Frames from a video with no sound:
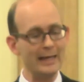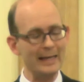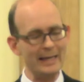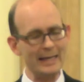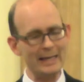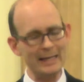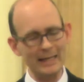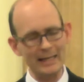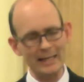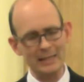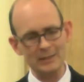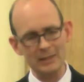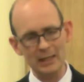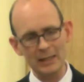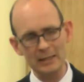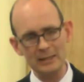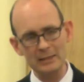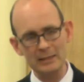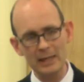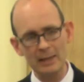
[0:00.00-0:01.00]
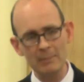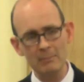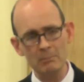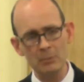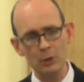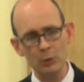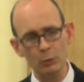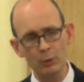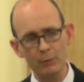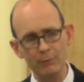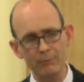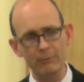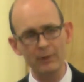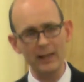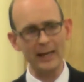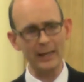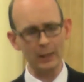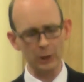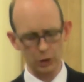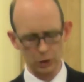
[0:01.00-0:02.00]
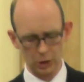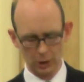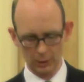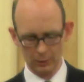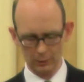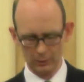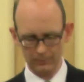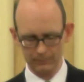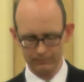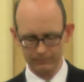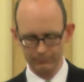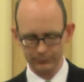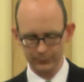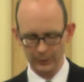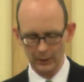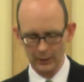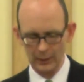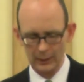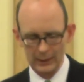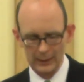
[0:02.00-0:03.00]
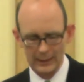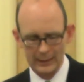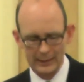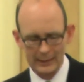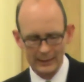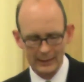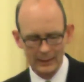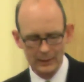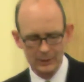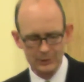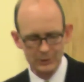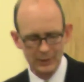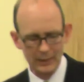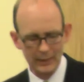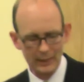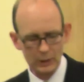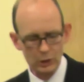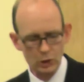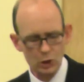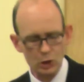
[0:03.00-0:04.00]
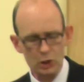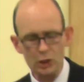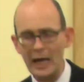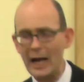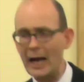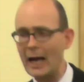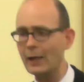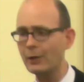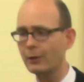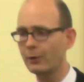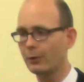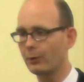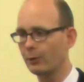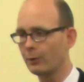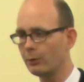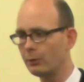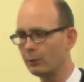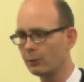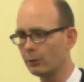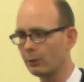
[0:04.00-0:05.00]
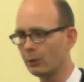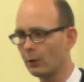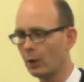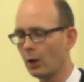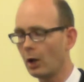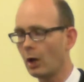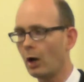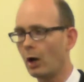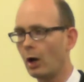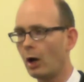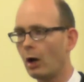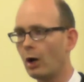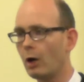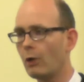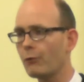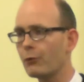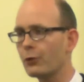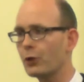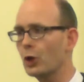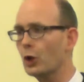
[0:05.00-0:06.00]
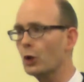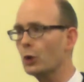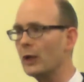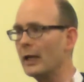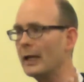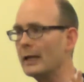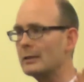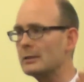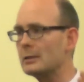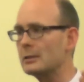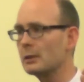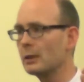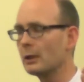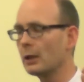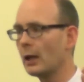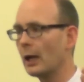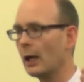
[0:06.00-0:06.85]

He is a dim reflection, he is a shadow of the great